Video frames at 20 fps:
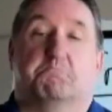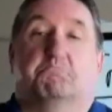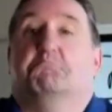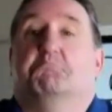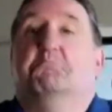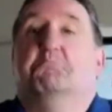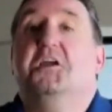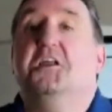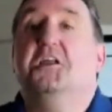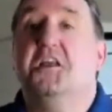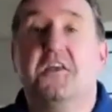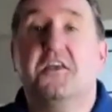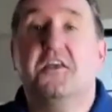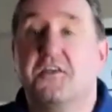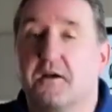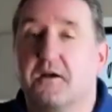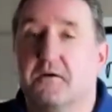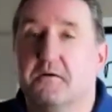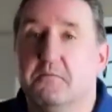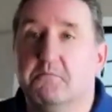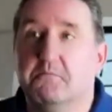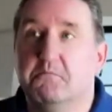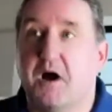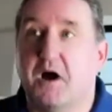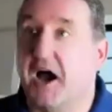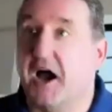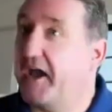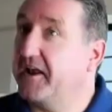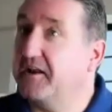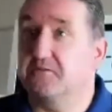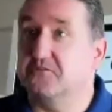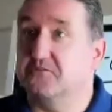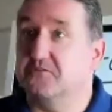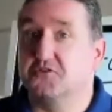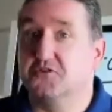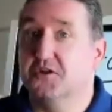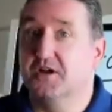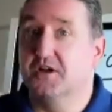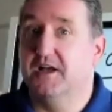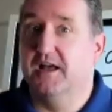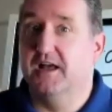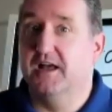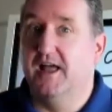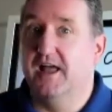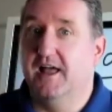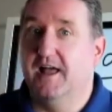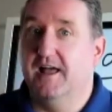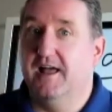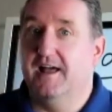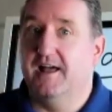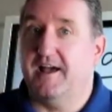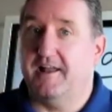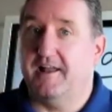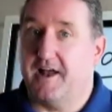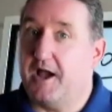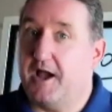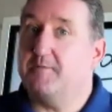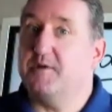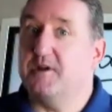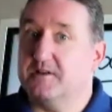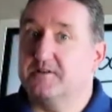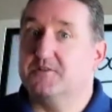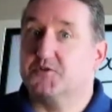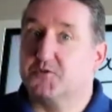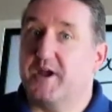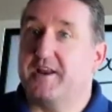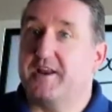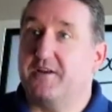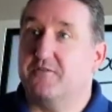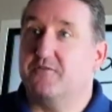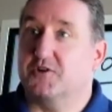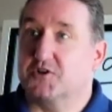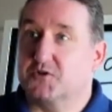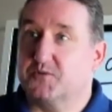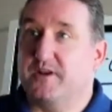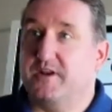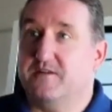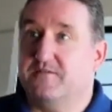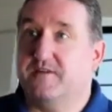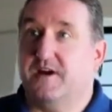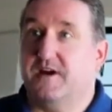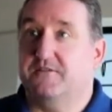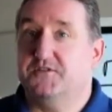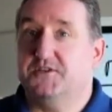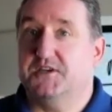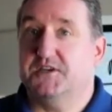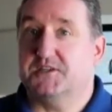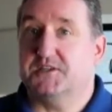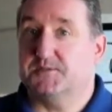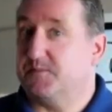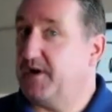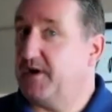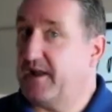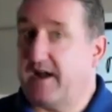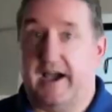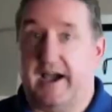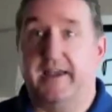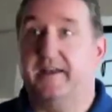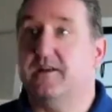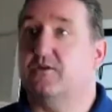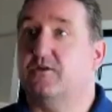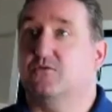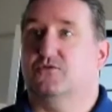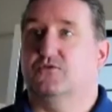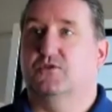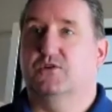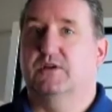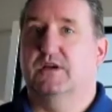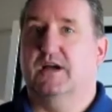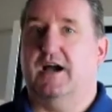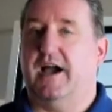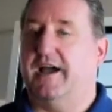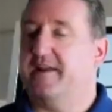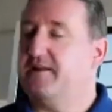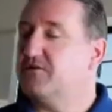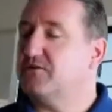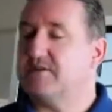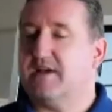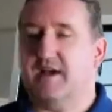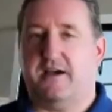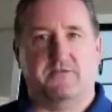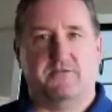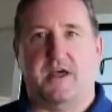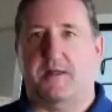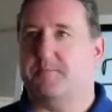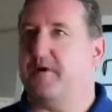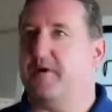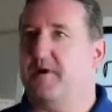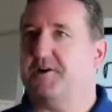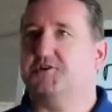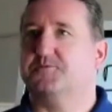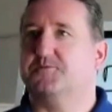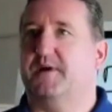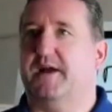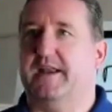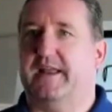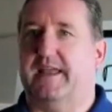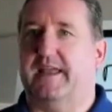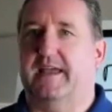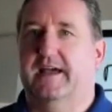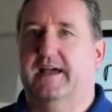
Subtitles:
Me neither. I don't. And I'm in trading for 25 years, but I don't. I don't have that much money.